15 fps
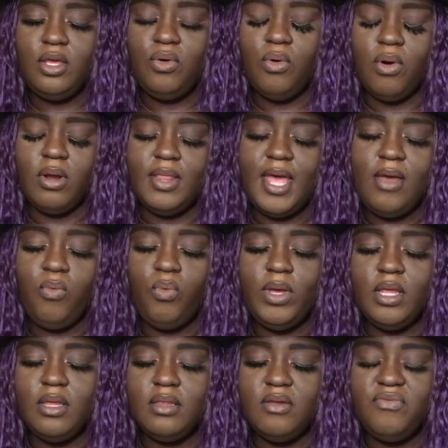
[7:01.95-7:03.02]
you or they
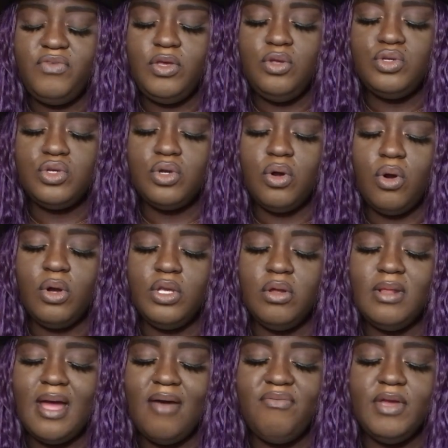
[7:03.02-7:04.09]
will in the future or
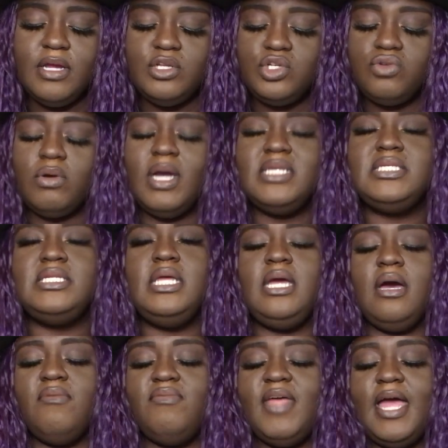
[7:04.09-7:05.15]
you're not very
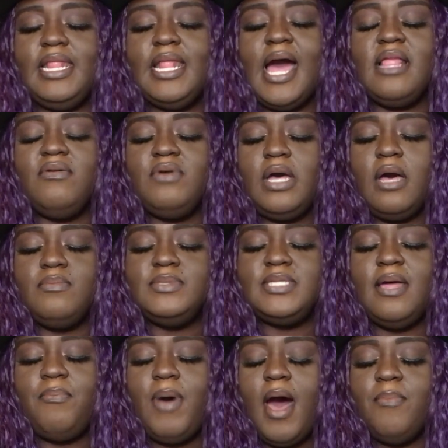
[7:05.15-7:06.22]
trusting of that knight of cups
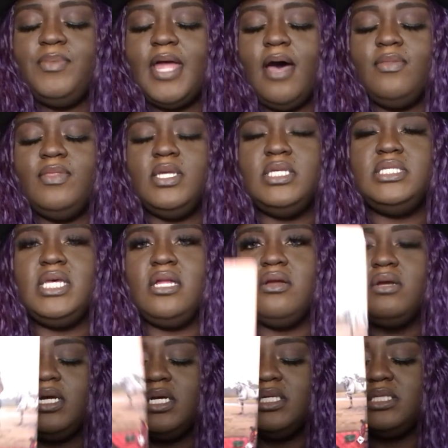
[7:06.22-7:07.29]
that popped out in the
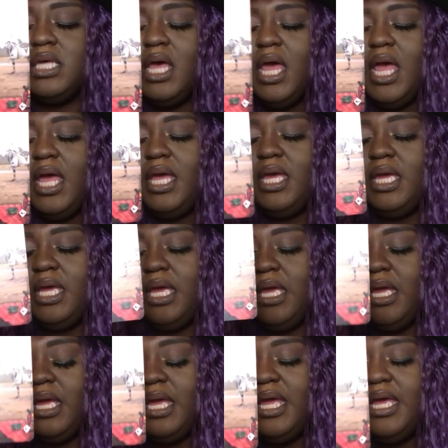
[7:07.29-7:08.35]
center because
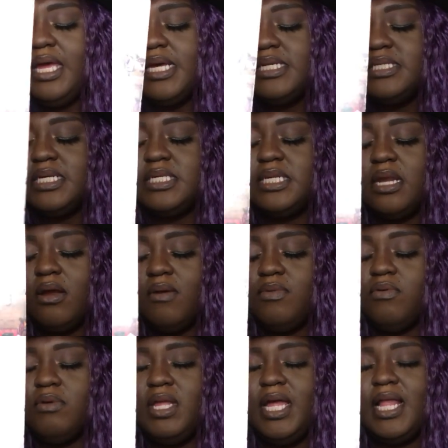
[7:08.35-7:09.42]
he he is the center of
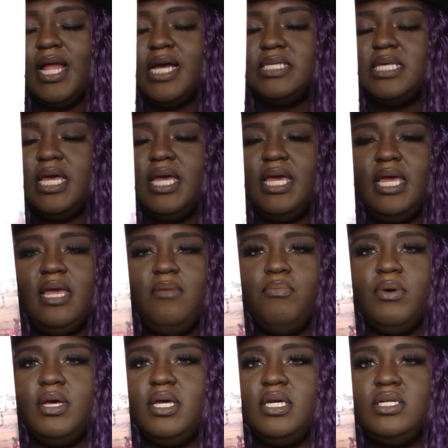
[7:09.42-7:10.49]
the reading and i say he
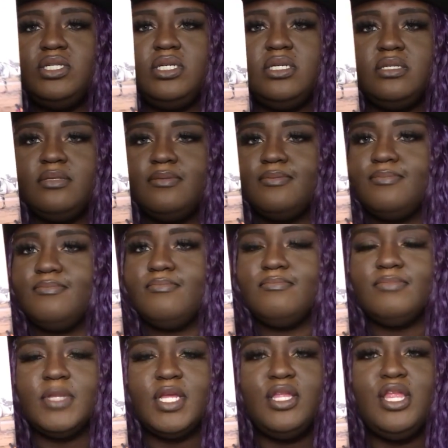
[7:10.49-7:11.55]
but it's just
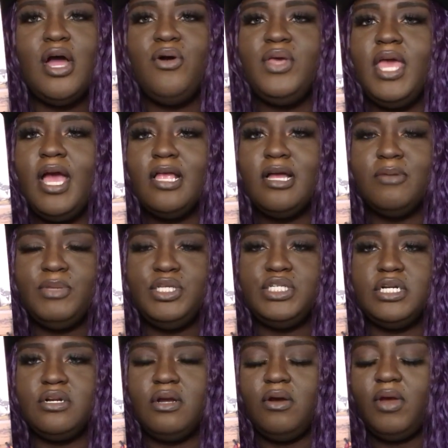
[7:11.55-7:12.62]
don't get caught up in
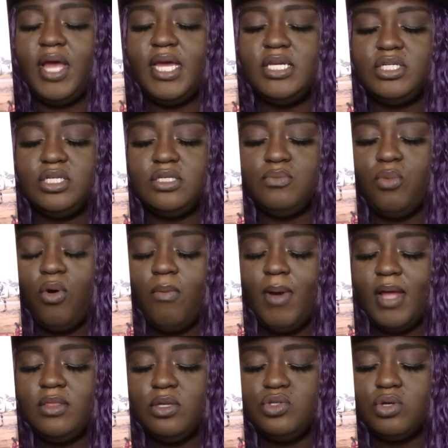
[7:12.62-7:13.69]
general okay it's just more
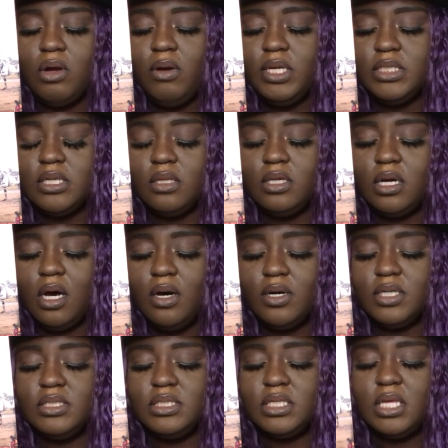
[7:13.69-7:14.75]
about the drawings on the
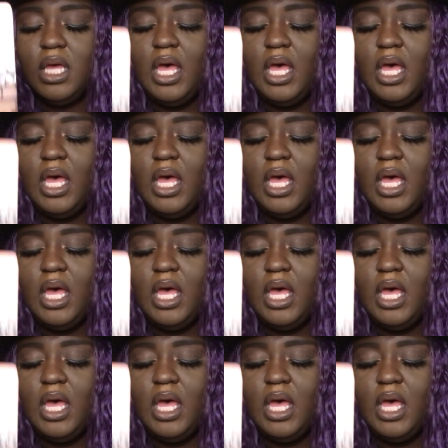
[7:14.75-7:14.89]
cards